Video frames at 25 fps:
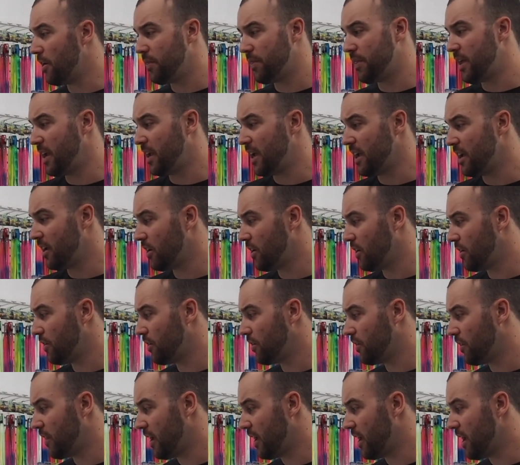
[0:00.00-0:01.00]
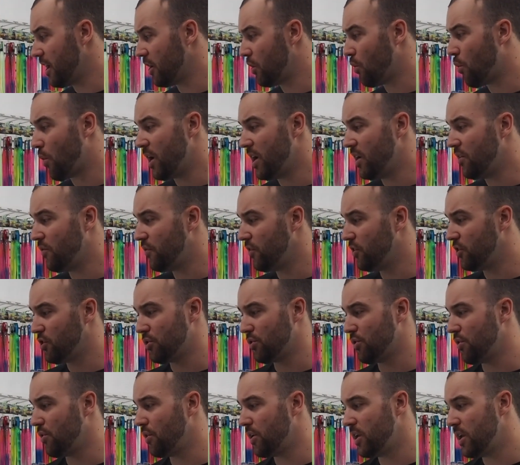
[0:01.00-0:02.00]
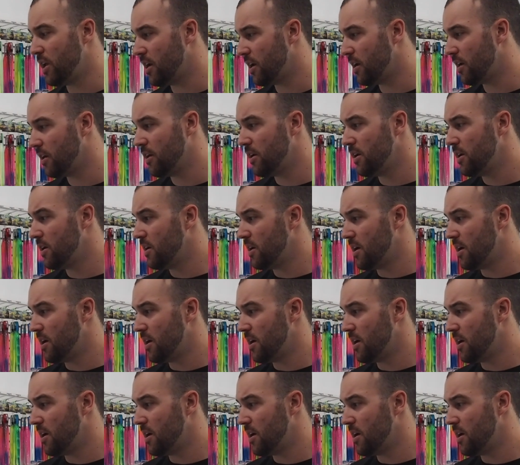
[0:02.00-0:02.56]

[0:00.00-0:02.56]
They get queenfish along here.